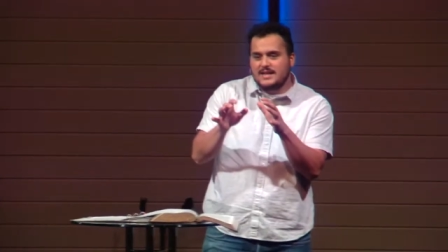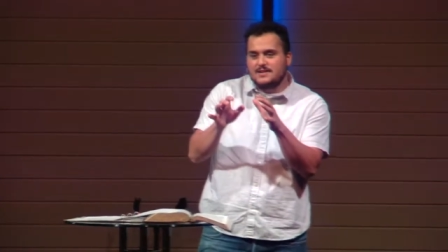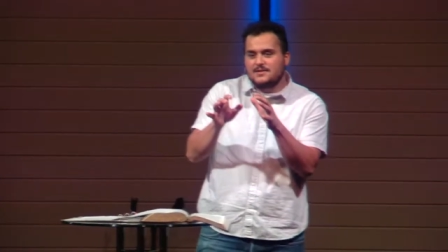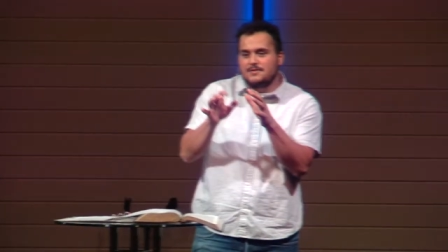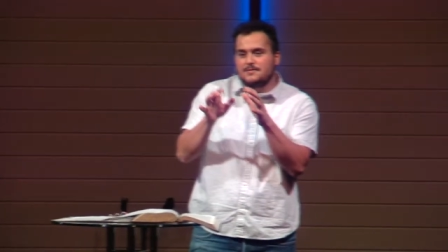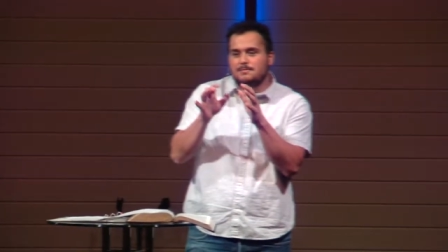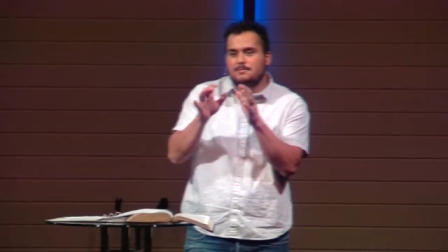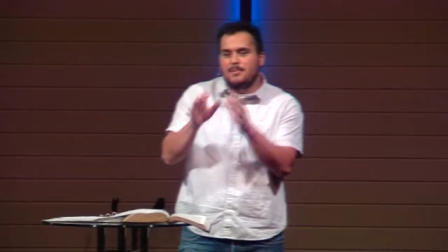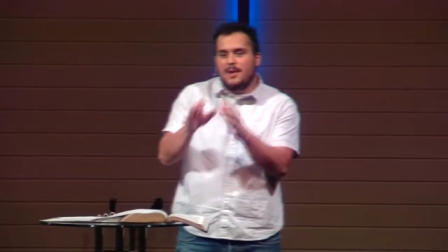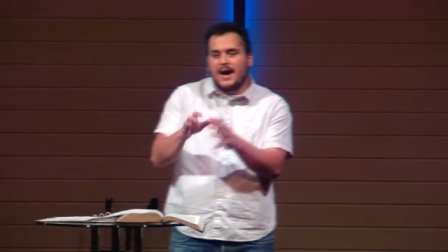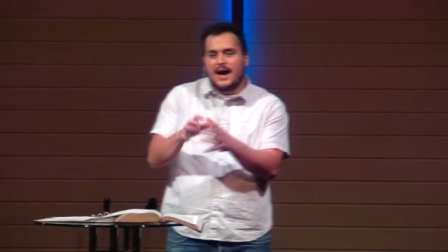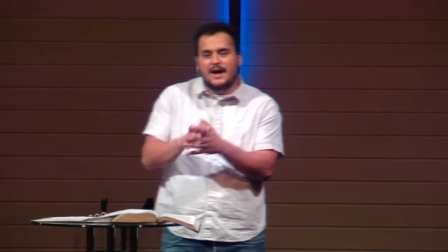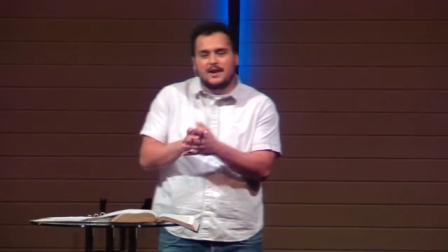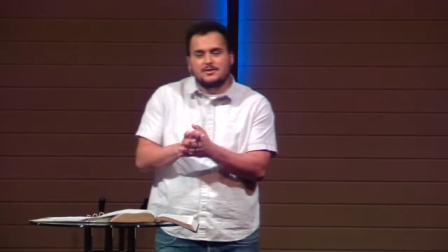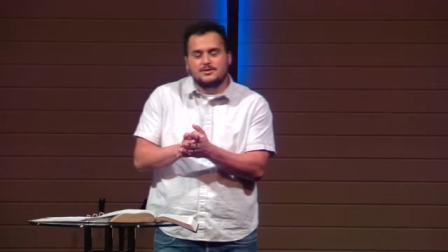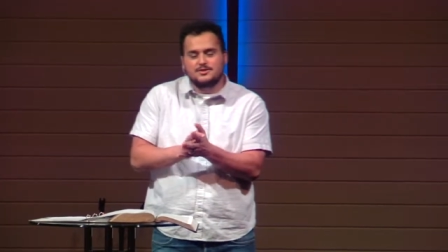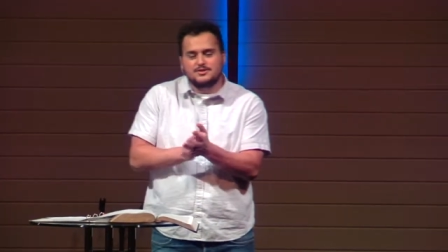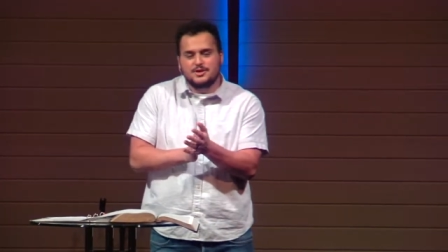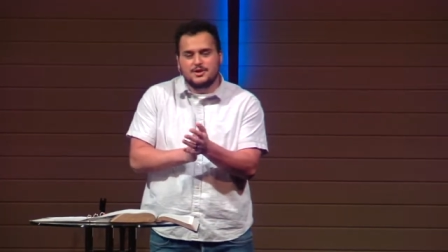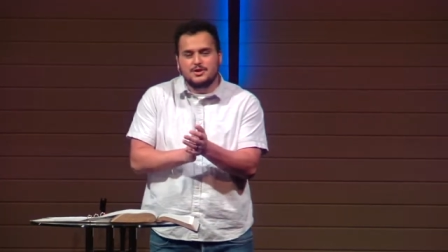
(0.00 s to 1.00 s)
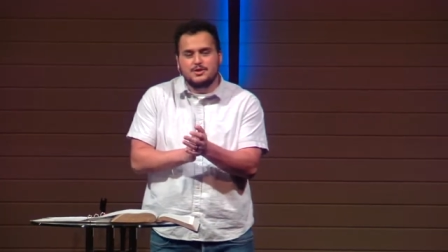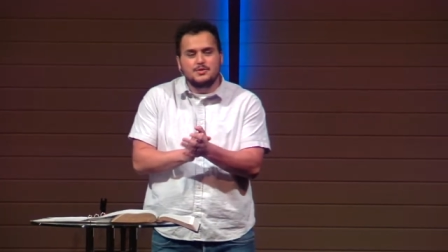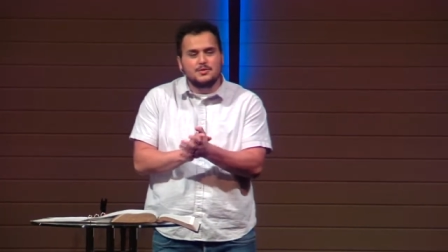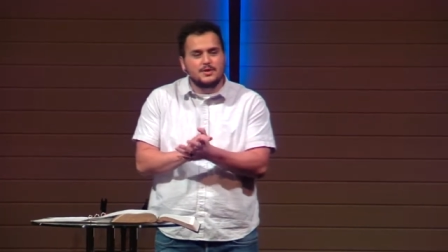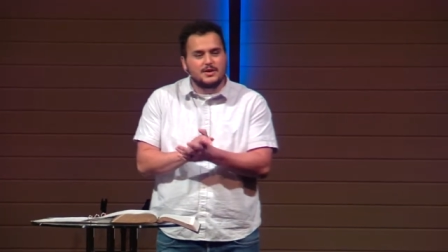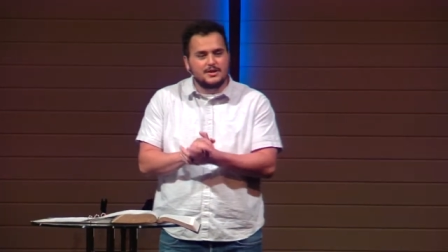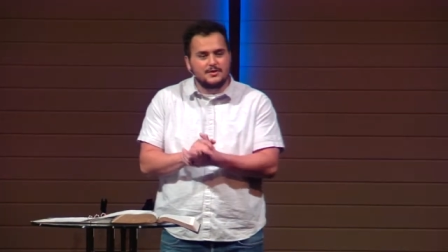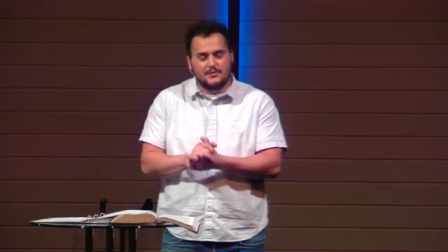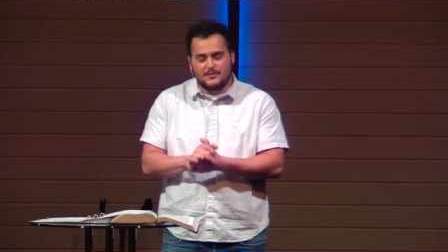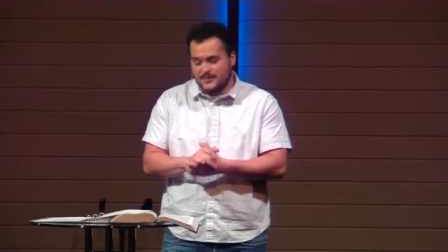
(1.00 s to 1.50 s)
of battles are you
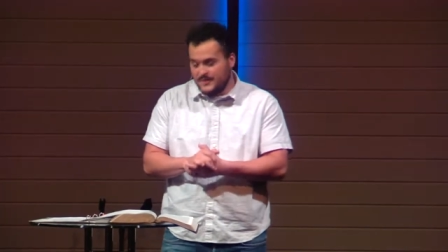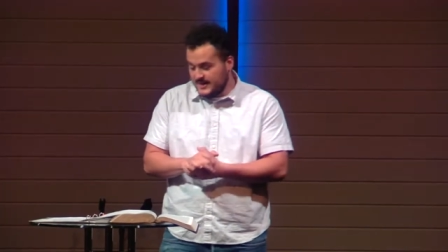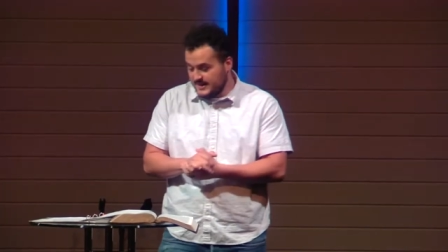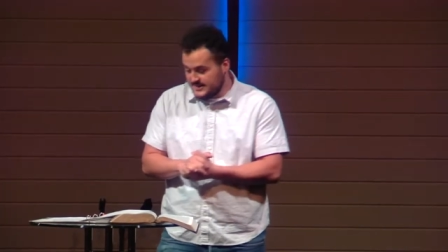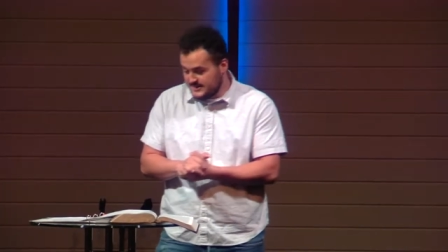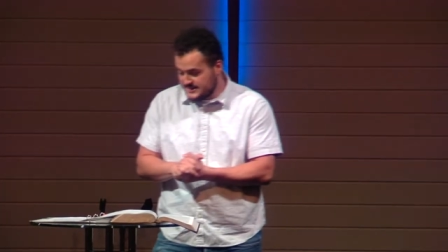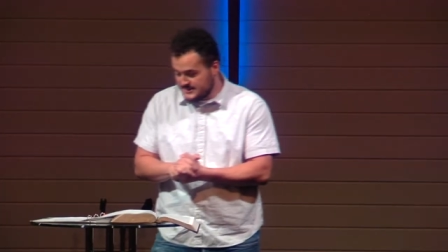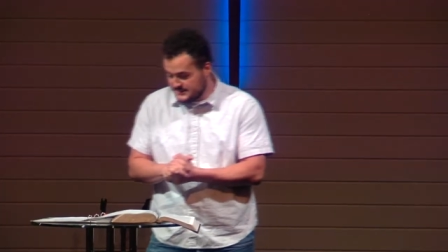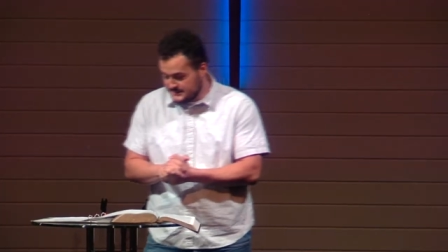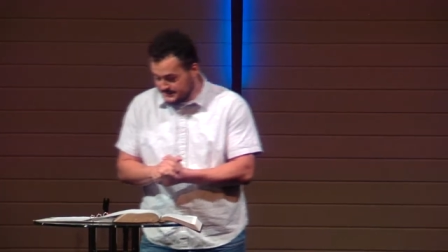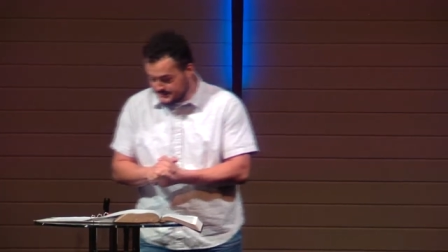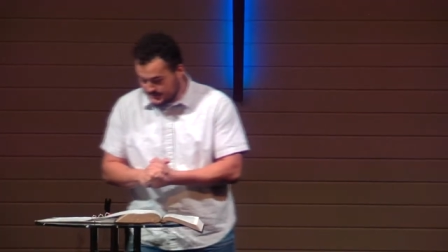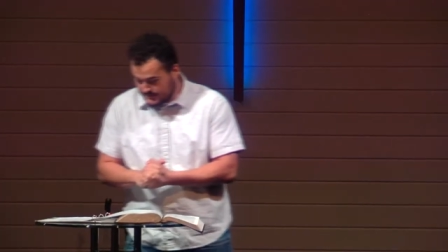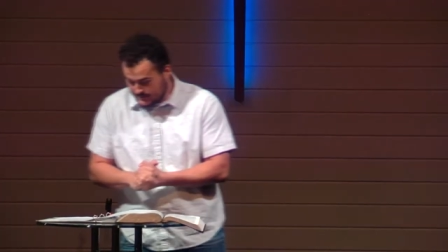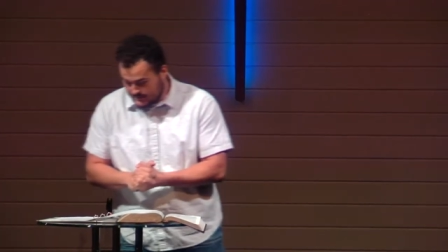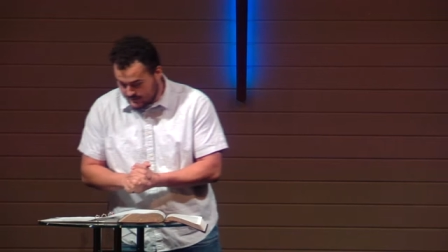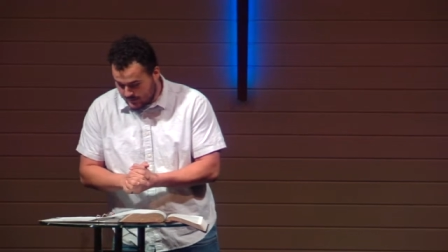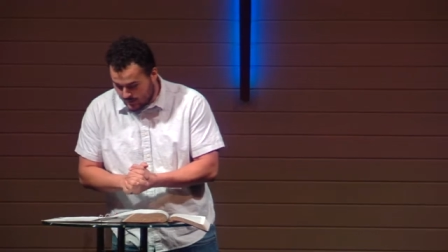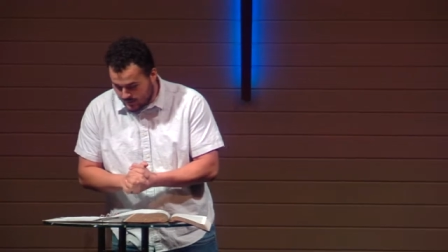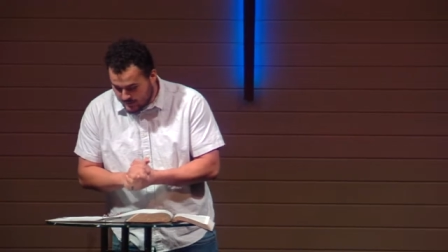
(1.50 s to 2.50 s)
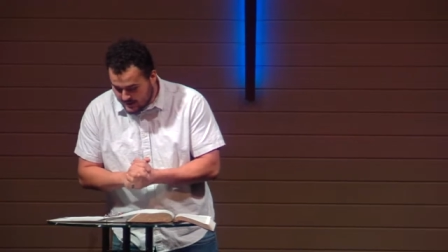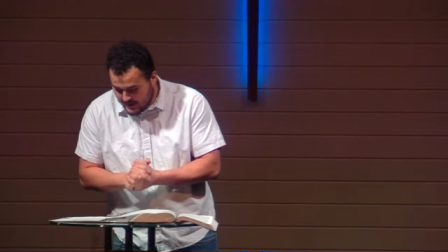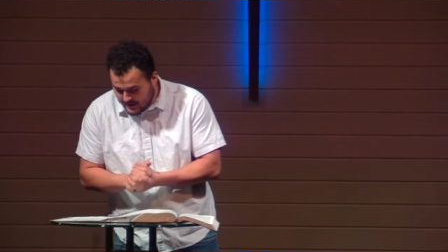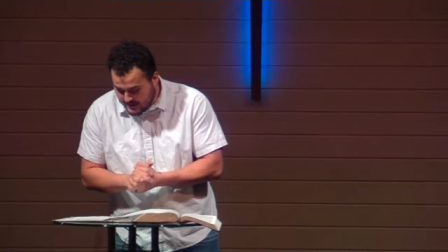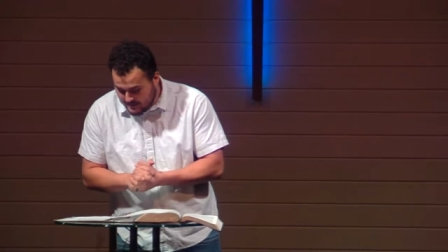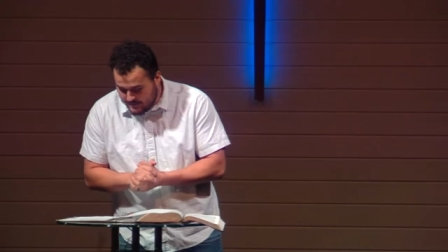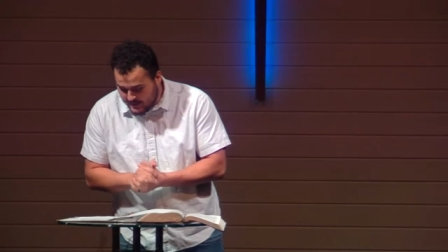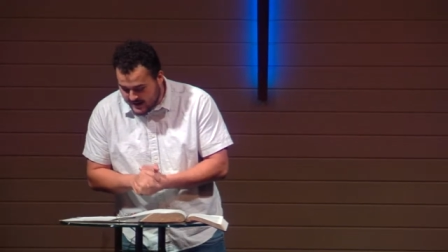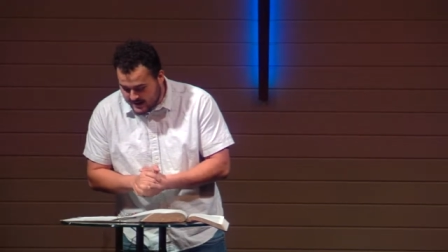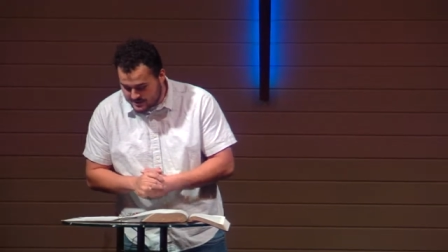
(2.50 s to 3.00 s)
gonna face? What kind
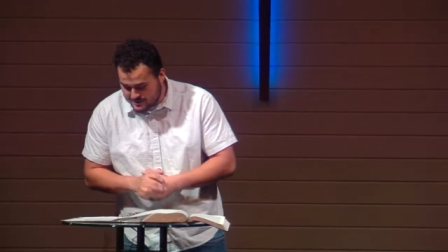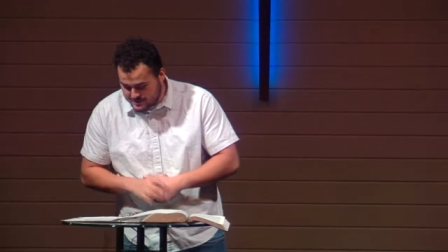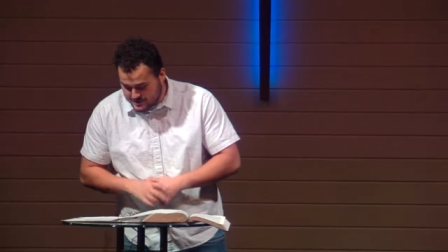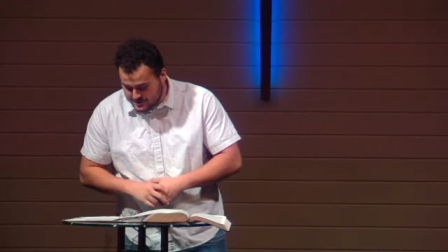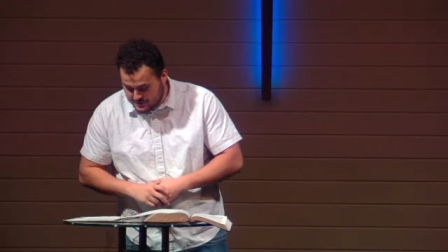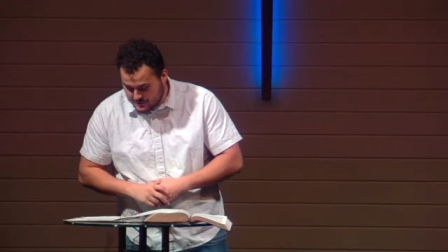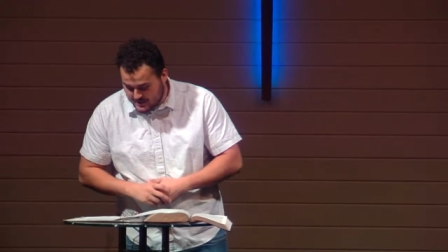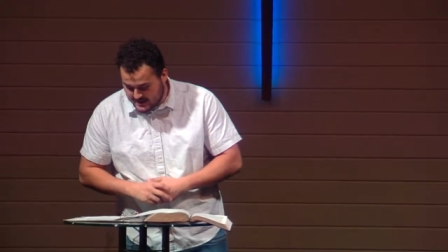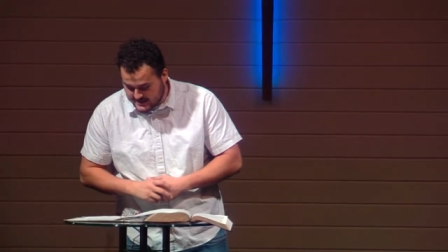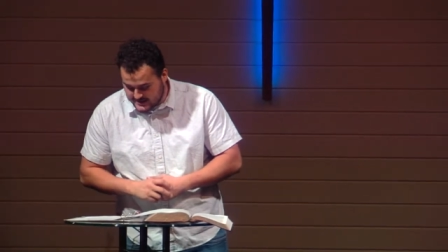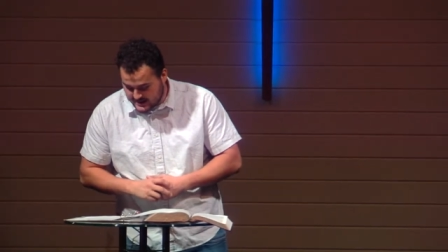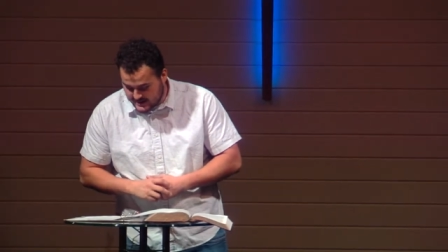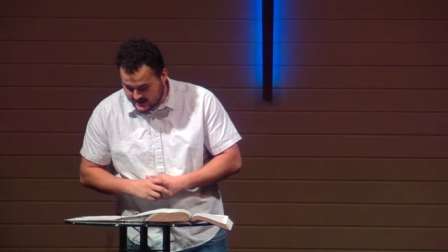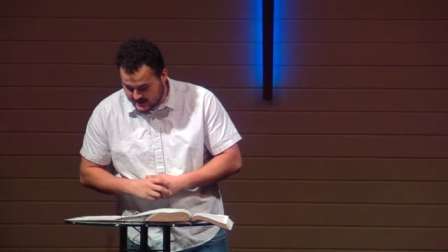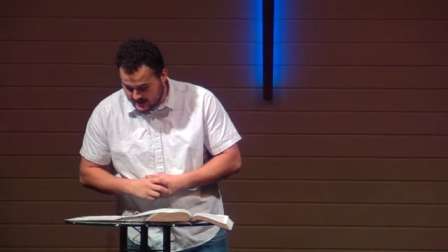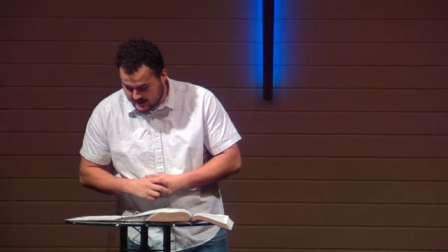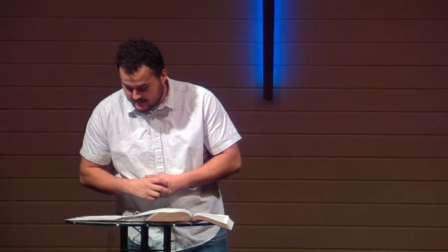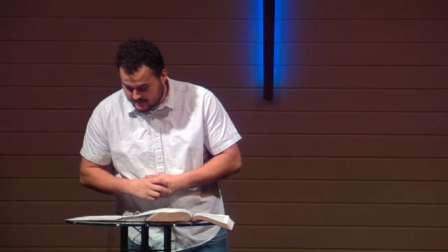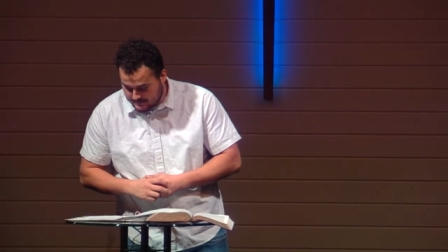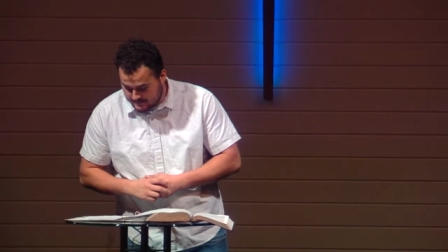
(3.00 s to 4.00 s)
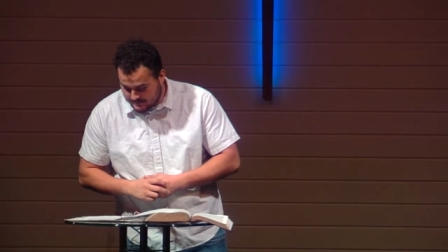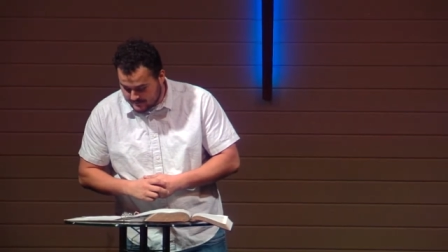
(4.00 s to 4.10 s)
of battles do you want to take up?